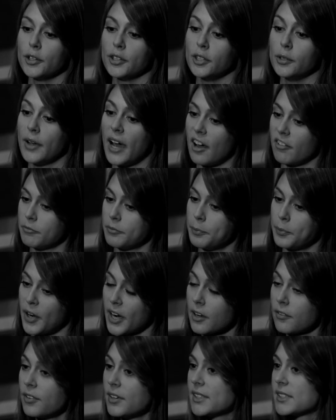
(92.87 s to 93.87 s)
you have
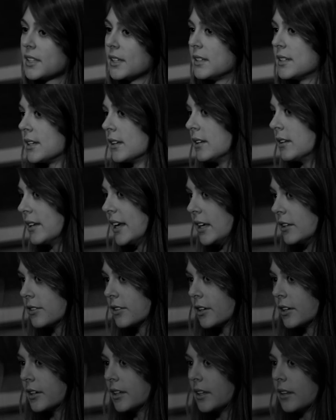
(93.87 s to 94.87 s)
breakfast until
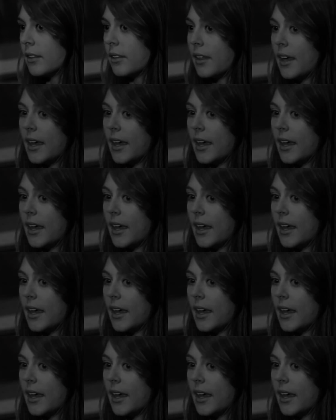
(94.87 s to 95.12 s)
8.30,